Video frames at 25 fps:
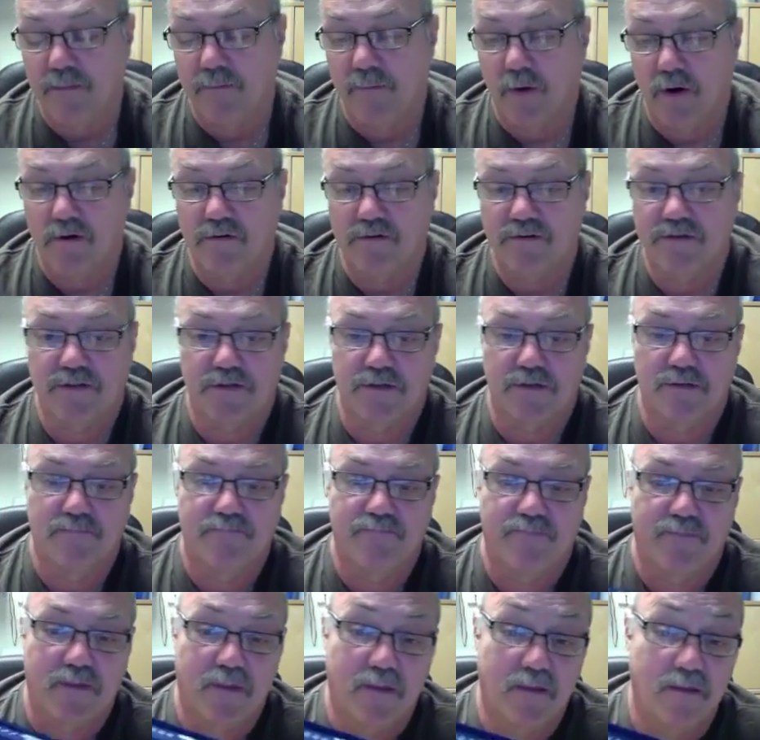the box
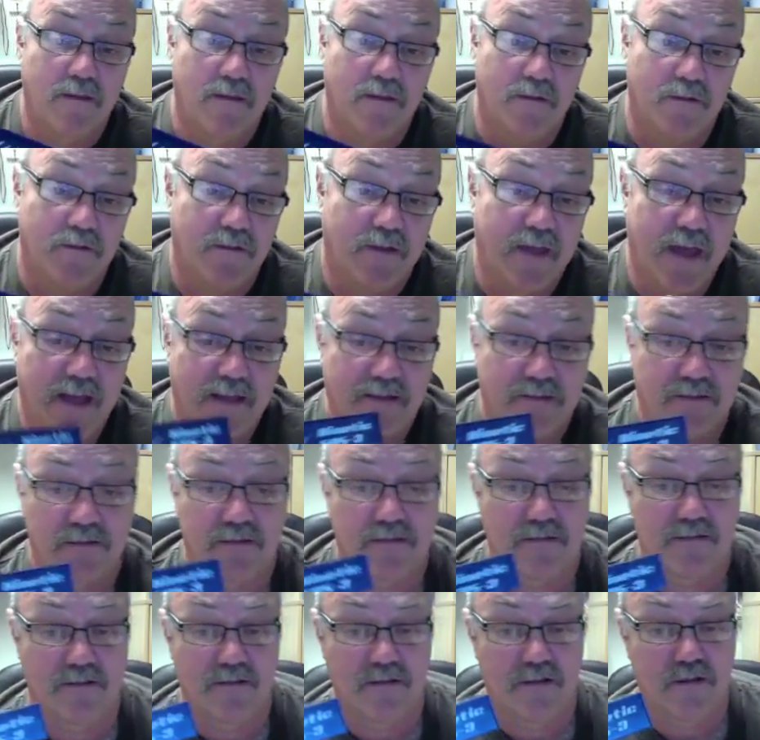you get
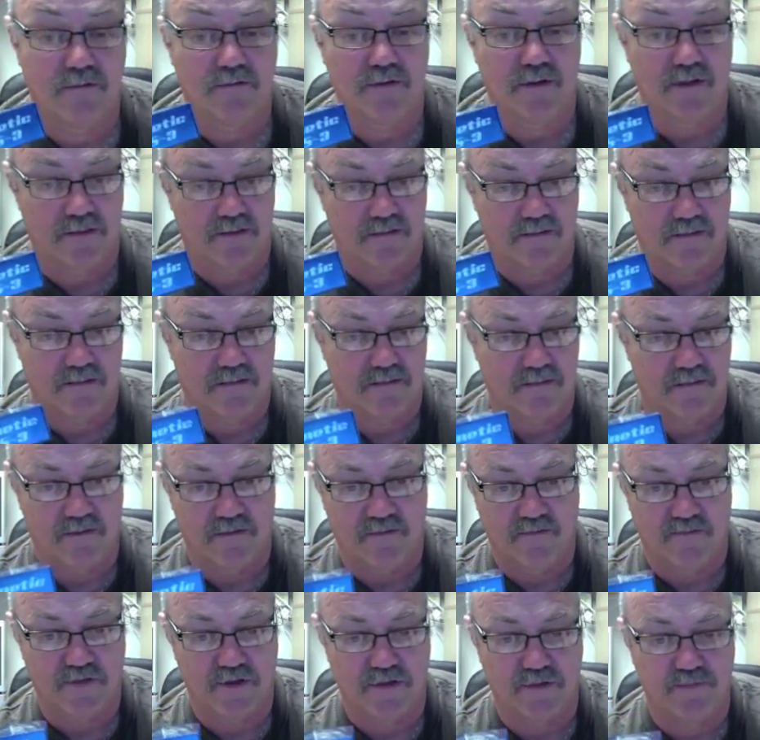the unit that
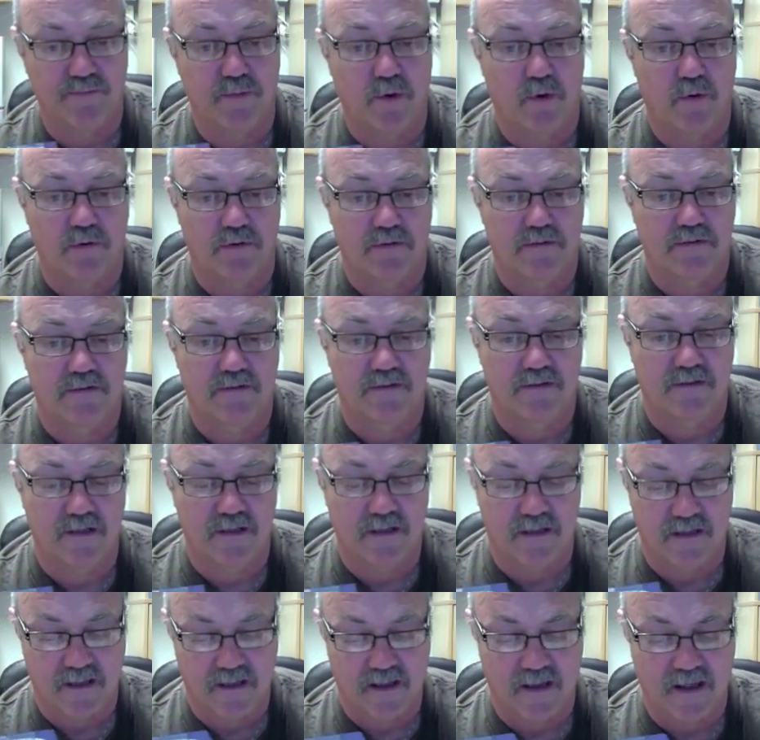you've just bought,
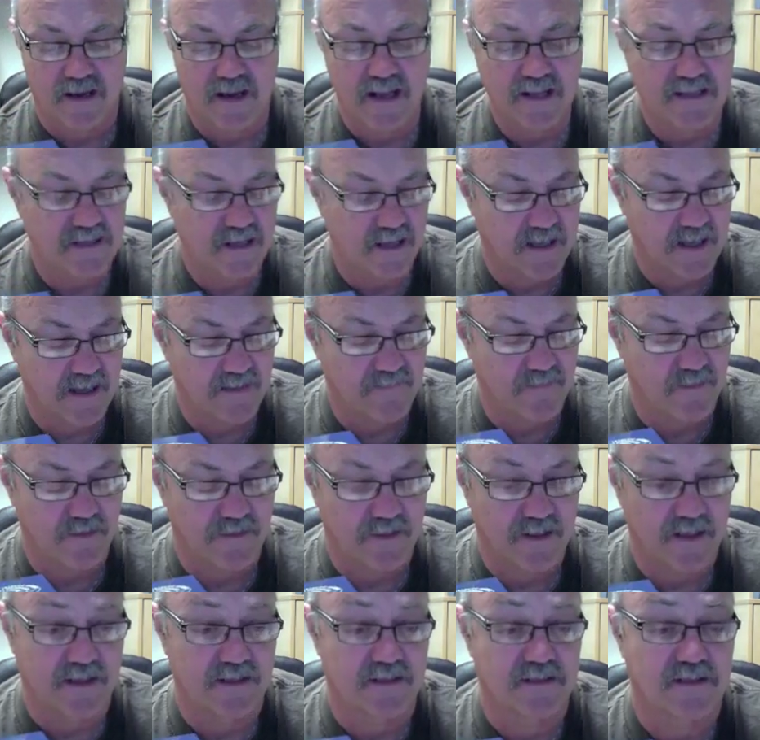the Kinetic
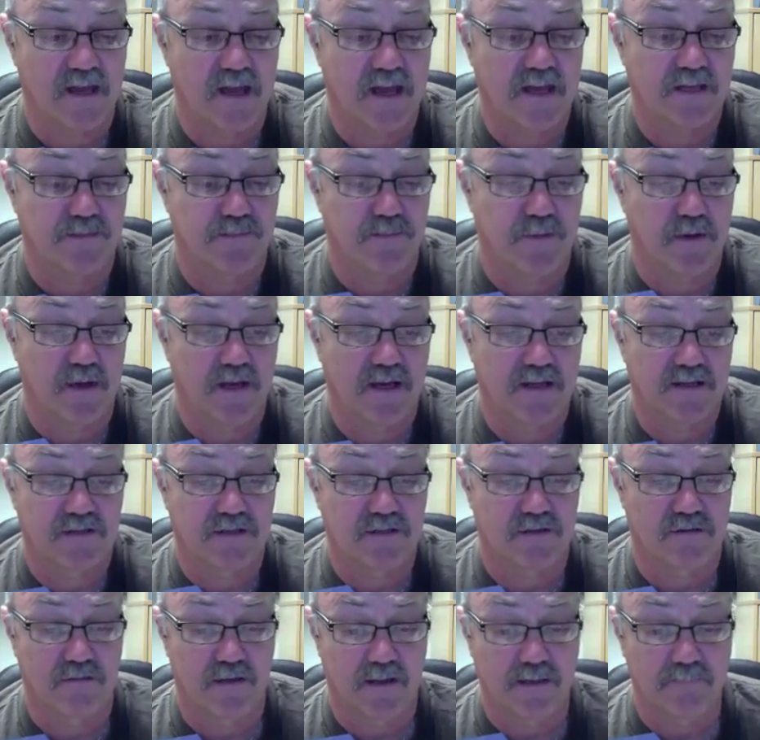Avionics
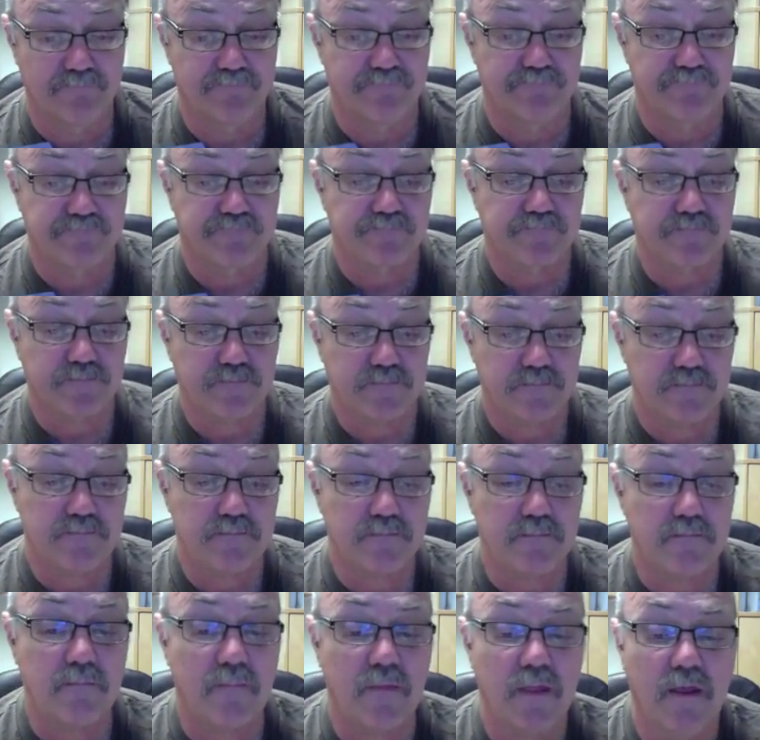SBS-3.
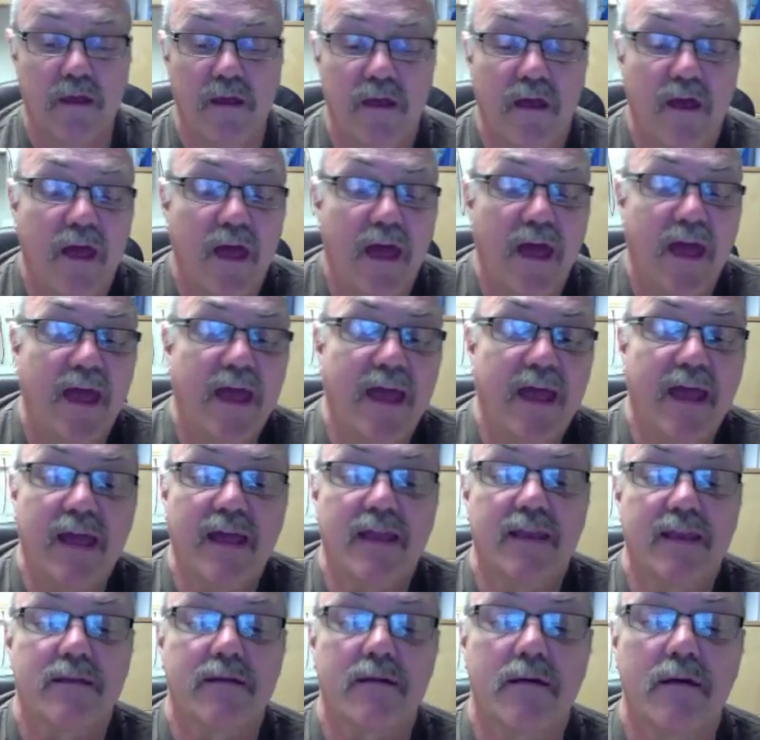
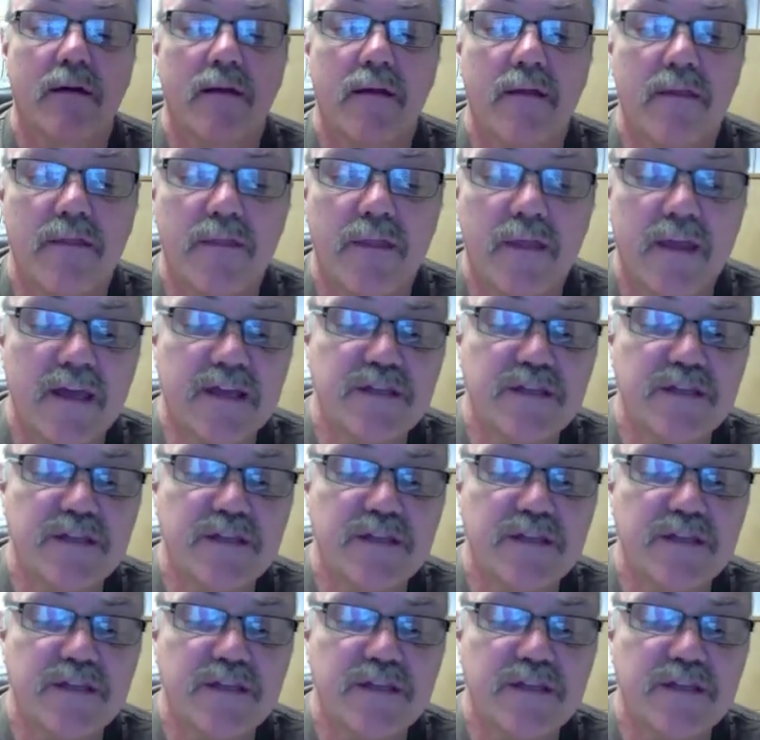And the